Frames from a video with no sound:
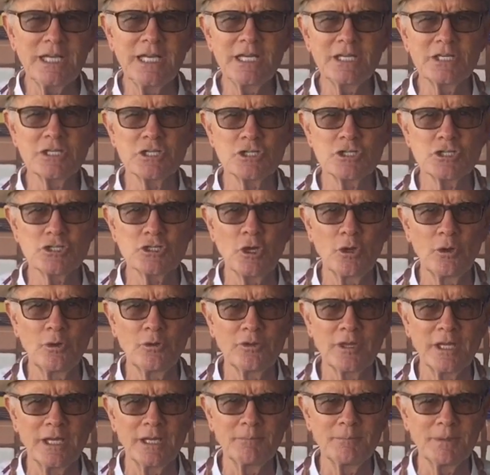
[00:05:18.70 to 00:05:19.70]
need to show
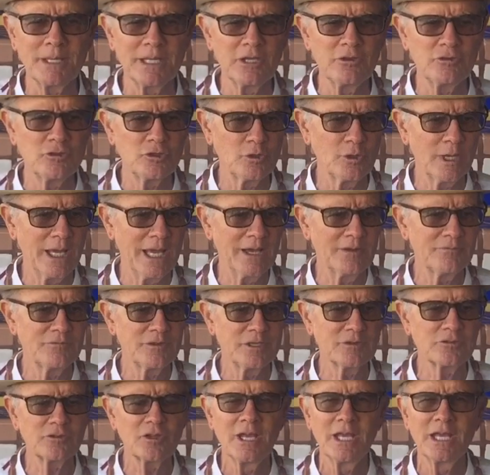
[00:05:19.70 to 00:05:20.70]
them is you have
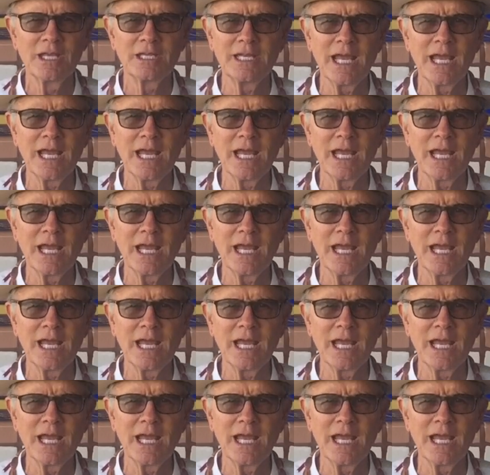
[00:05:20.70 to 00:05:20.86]
this